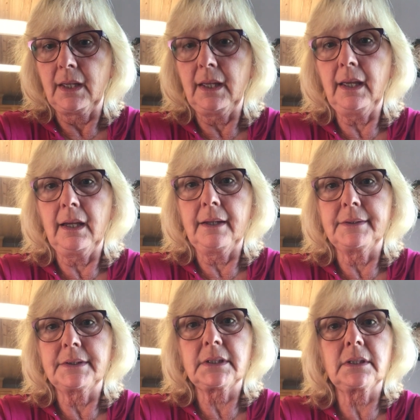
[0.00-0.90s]

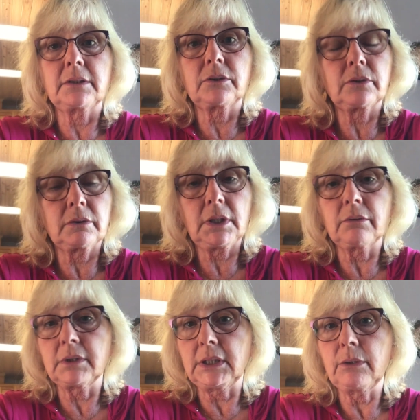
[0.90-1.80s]
and it turned out
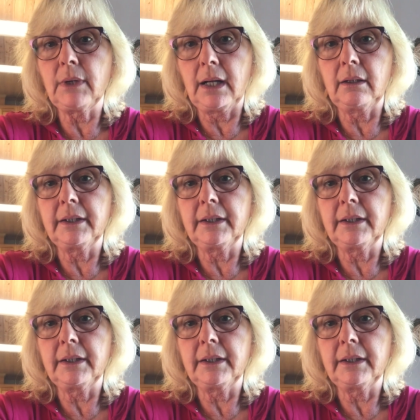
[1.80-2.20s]
really well.